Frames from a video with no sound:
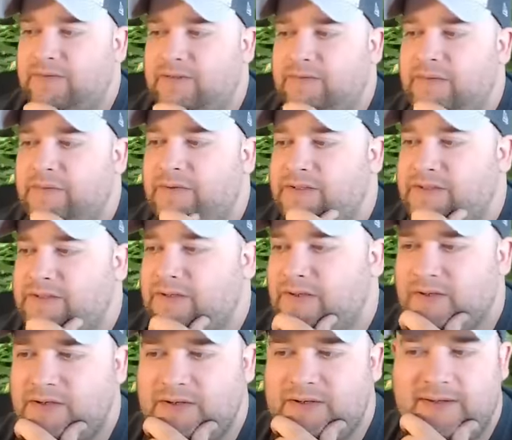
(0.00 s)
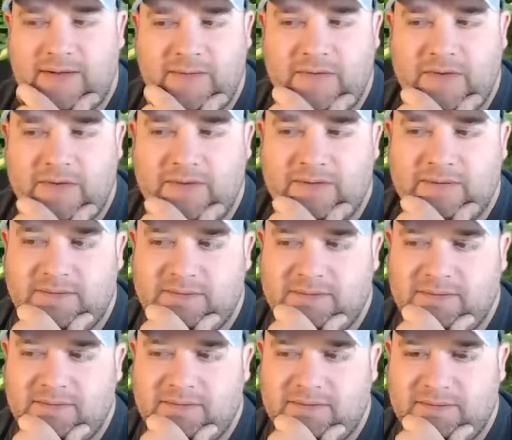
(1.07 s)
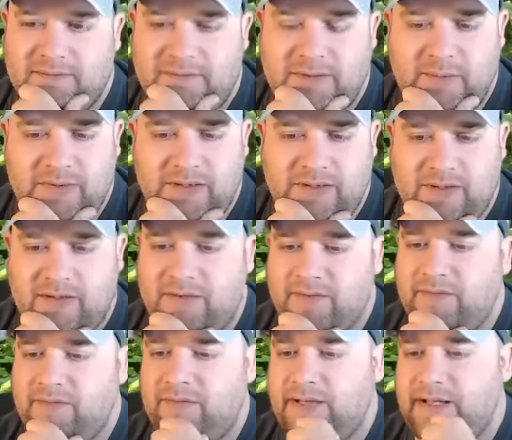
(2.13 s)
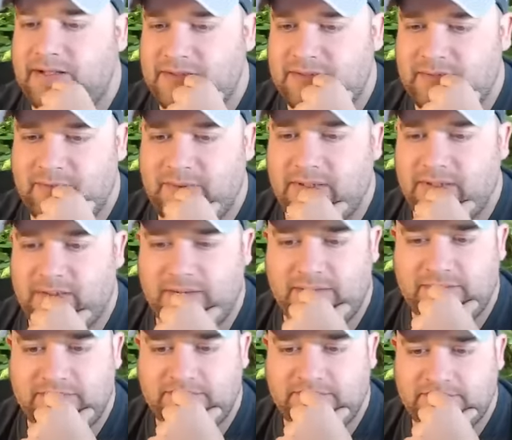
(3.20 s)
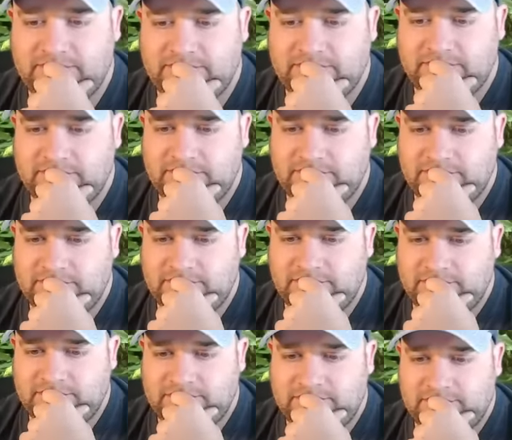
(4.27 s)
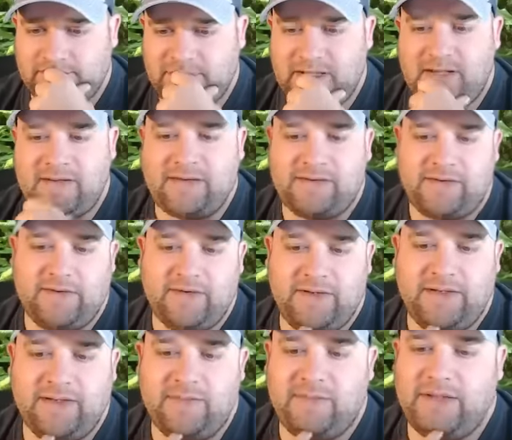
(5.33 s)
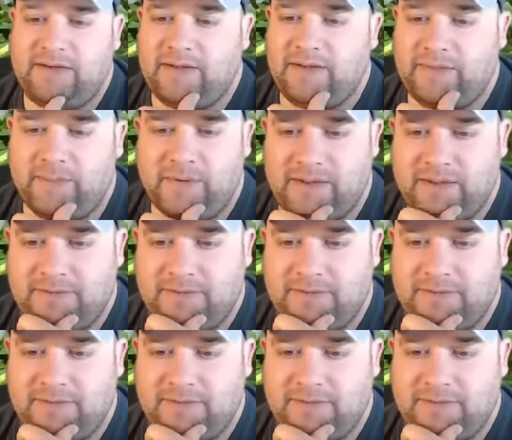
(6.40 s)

actually heard of them being called flash pleco. Well, that's true. You did make less money.